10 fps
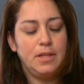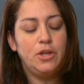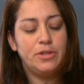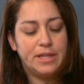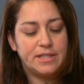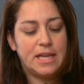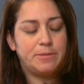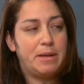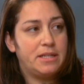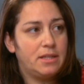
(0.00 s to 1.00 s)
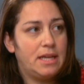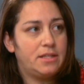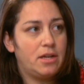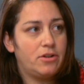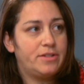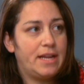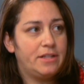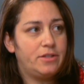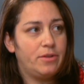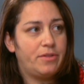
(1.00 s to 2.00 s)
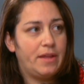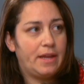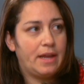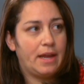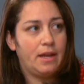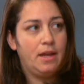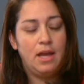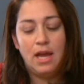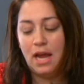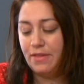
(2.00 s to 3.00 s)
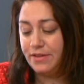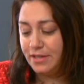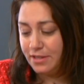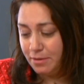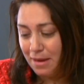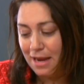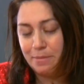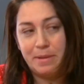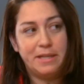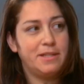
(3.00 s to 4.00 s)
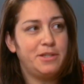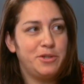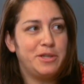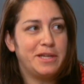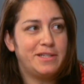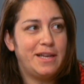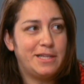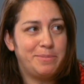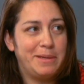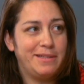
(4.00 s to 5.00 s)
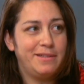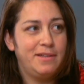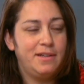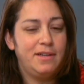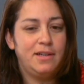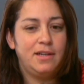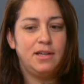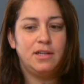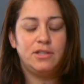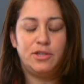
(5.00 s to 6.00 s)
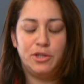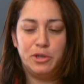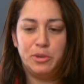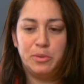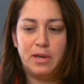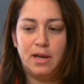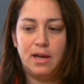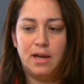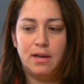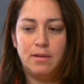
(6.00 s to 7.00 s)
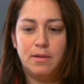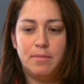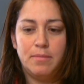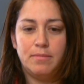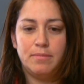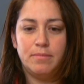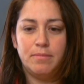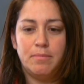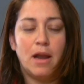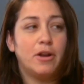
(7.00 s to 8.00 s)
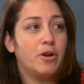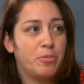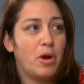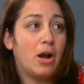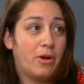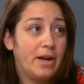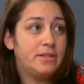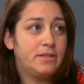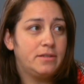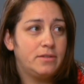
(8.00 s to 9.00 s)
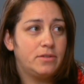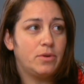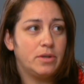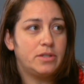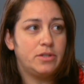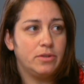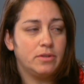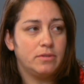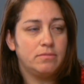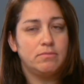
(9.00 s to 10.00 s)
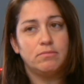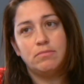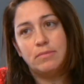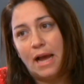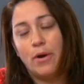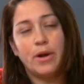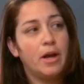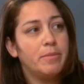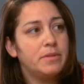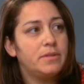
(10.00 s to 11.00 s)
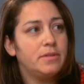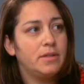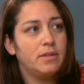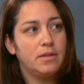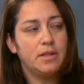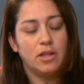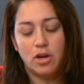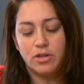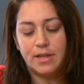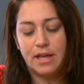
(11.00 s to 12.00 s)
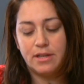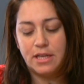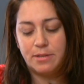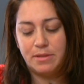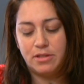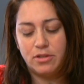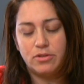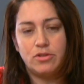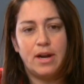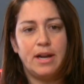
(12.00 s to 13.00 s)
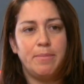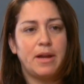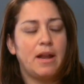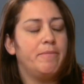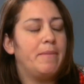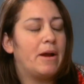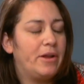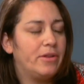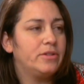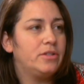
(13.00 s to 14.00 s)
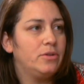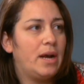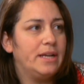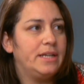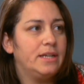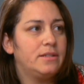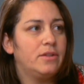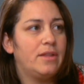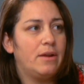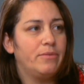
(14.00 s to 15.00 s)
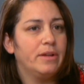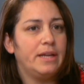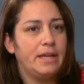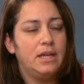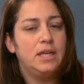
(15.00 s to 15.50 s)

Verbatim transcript: using assessment as a lens to understand its thinking, and the systematic piece is using assessment to uh, monitor progress towards student outcomes in the large scale assessment to try to kind of marry those two ideas so that really